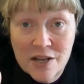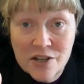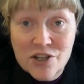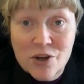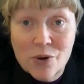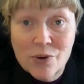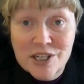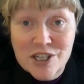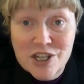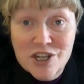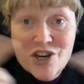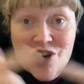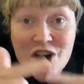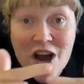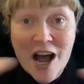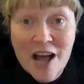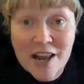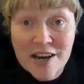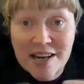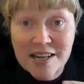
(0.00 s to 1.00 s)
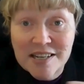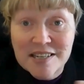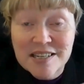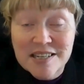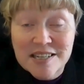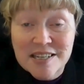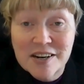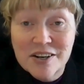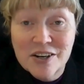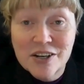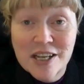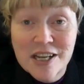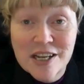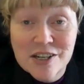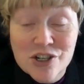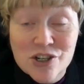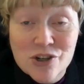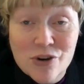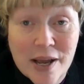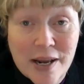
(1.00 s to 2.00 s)
So it's not necessarily
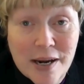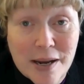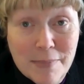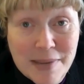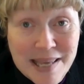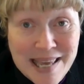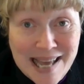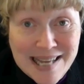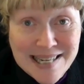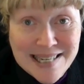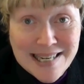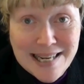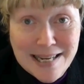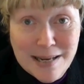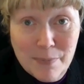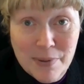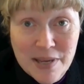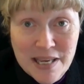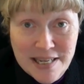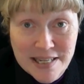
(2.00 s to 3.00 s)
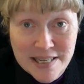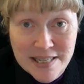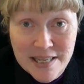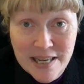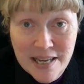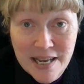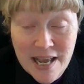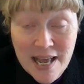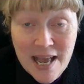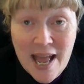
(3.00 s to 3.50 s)
a straight up guessing piece.